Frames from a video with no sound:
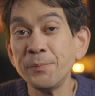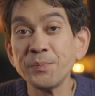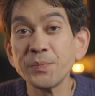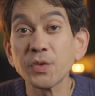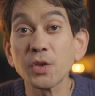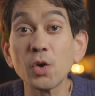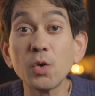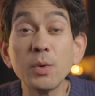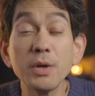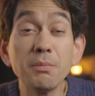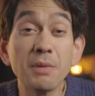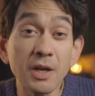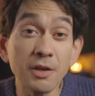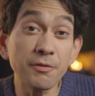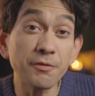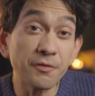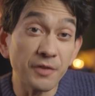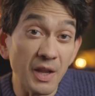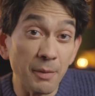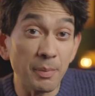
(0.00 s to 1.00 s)
Or we might
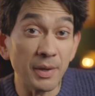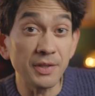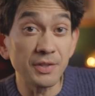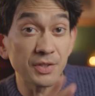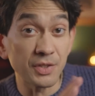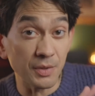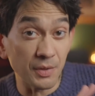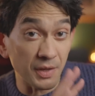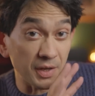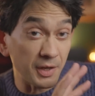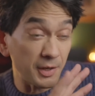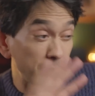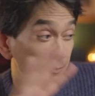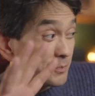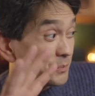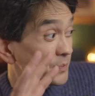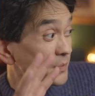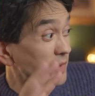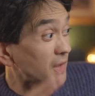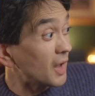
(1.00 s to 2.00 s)
flip into the
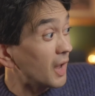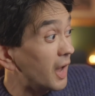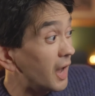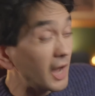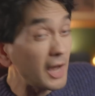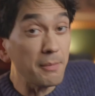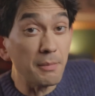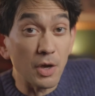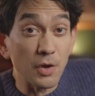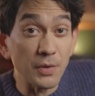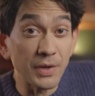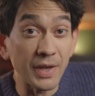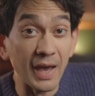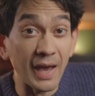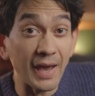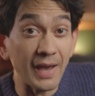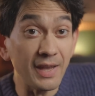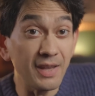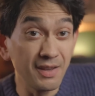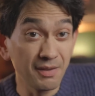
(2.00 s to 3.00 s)
I'm
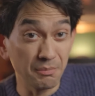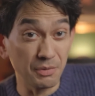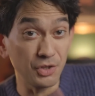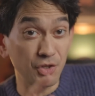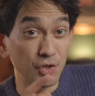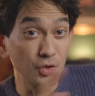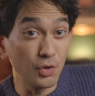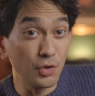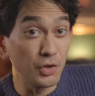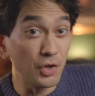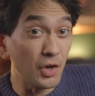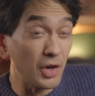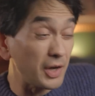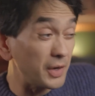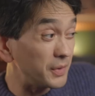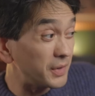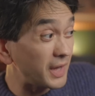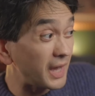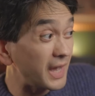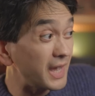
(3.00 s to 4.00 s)
okay, but you're not
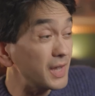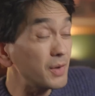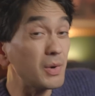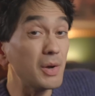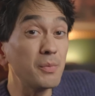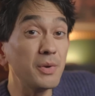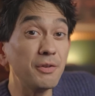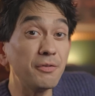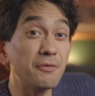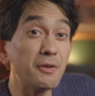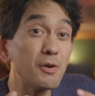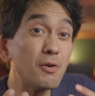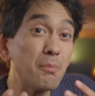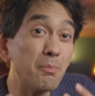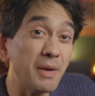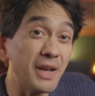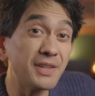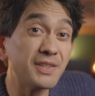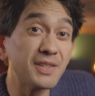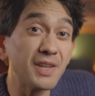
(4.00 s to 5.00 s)
okay when we feel
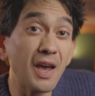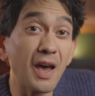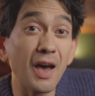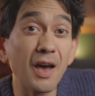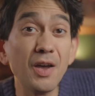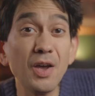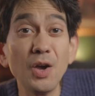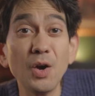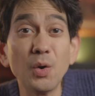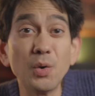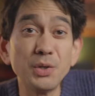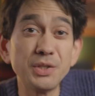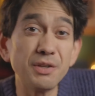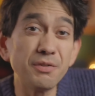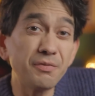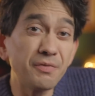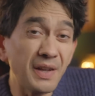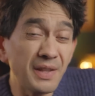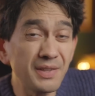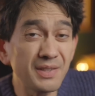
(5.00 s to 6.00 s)
bitter or
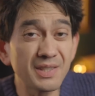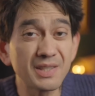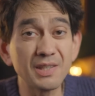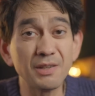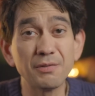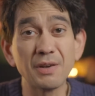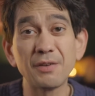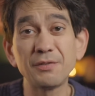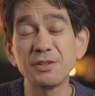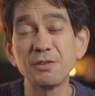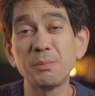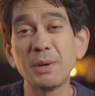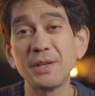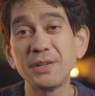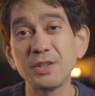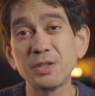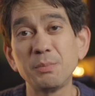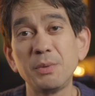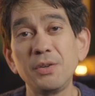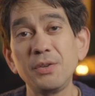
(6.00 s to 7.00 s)
defensive after bad
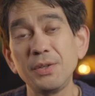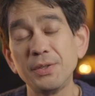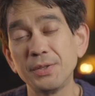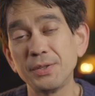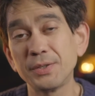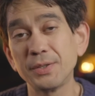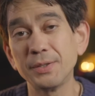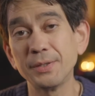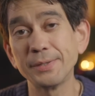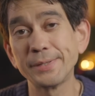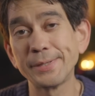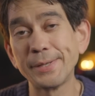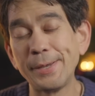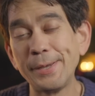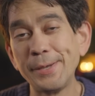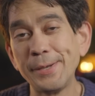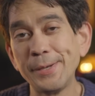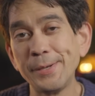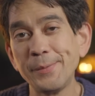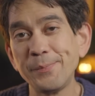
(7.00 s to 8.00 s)
experiences.
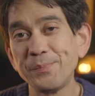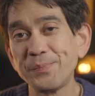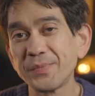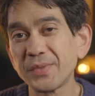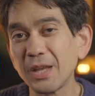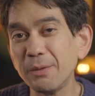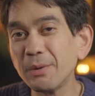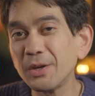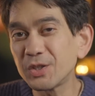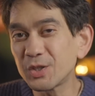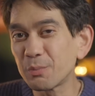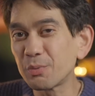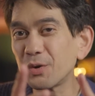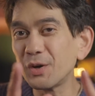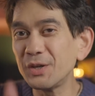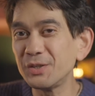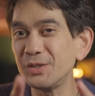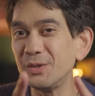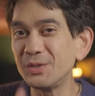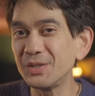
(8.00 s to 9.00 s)
It might
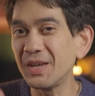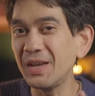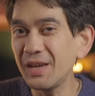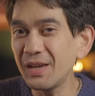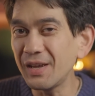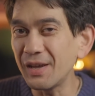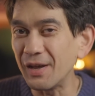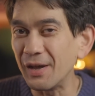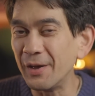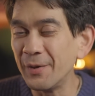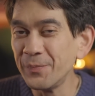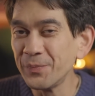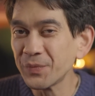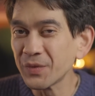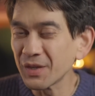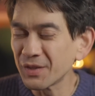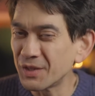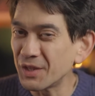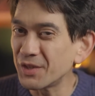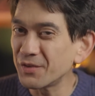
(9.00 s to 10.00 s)
surprise you to hear
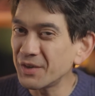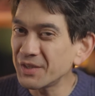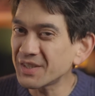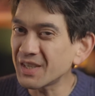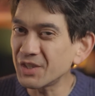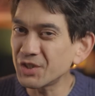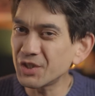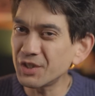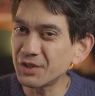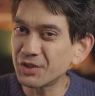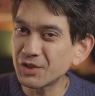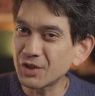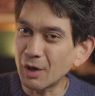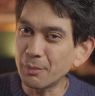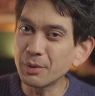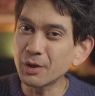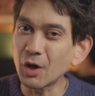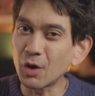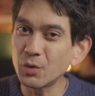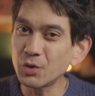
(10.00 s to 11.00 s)
that there is actually a
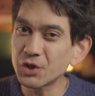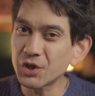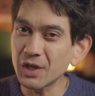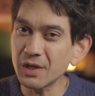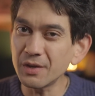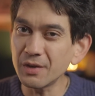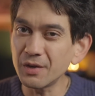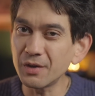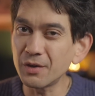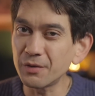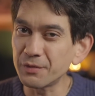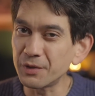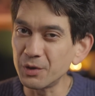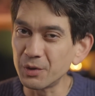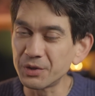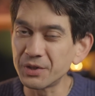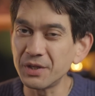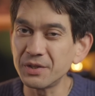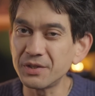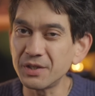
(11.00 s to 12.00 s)
subculture of the
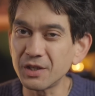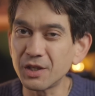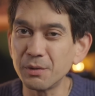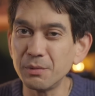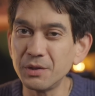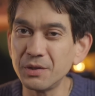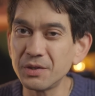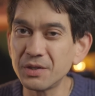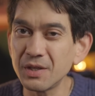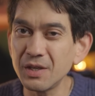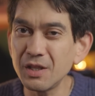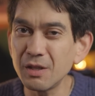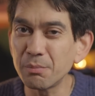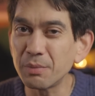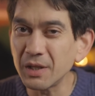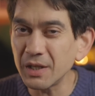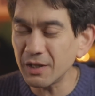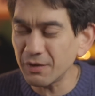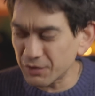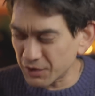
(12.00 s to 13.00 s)
autistic community that
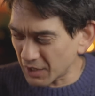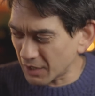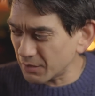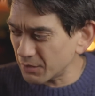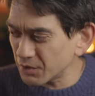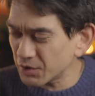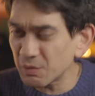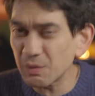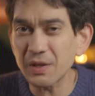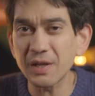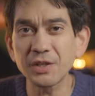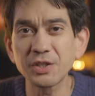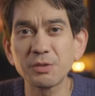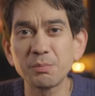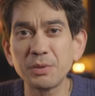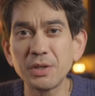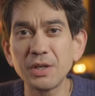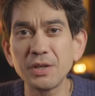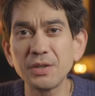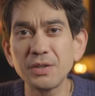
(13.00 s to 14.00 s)
believes those with
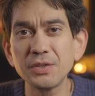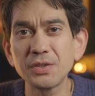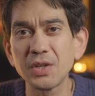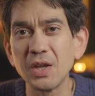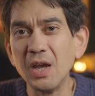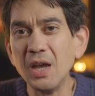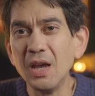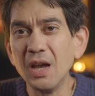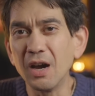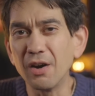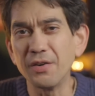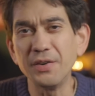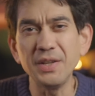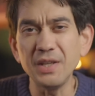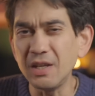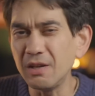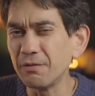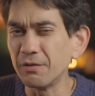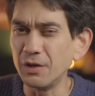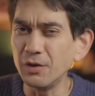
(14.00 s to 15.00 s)
Asperger's are an
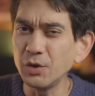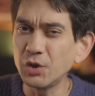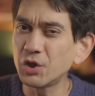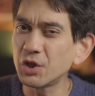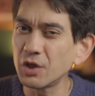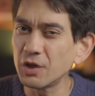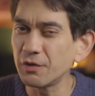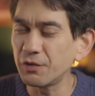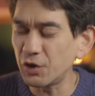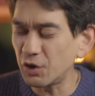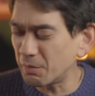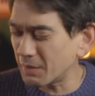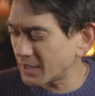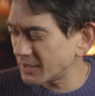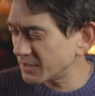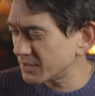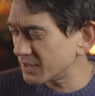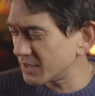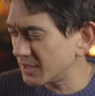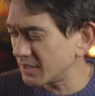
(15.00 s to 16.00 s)
evolution of
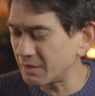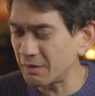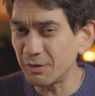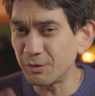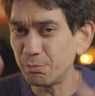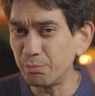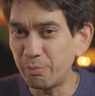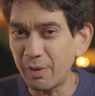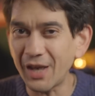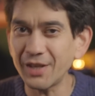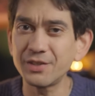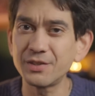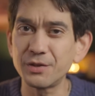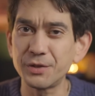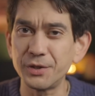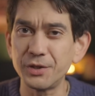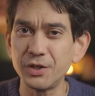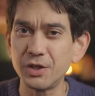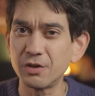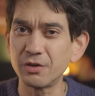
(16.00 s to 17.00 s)
humanity and better
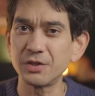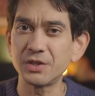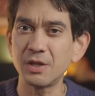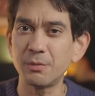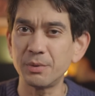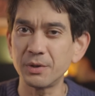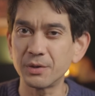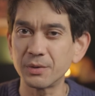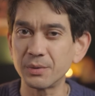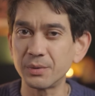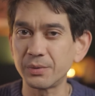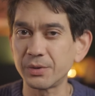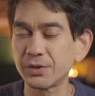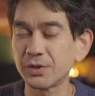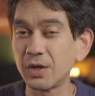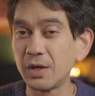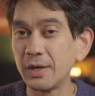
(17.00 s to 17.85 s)
than neurotypicals.